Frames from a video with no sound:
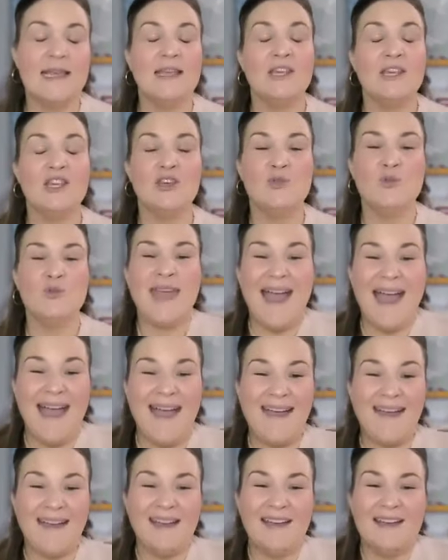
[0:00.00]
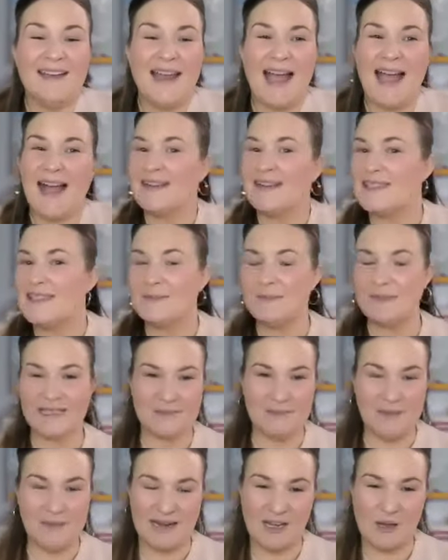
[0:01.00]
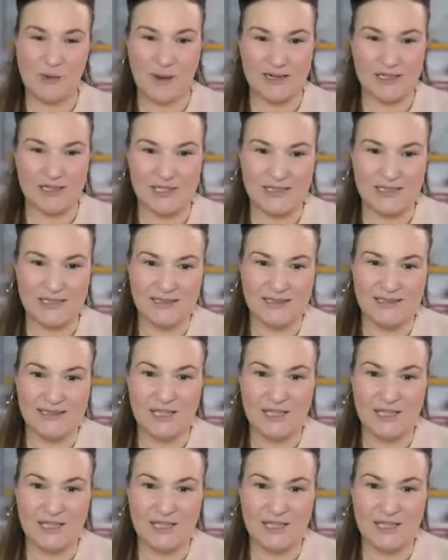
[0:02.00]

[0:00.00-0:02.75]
You can't ask them as many questions.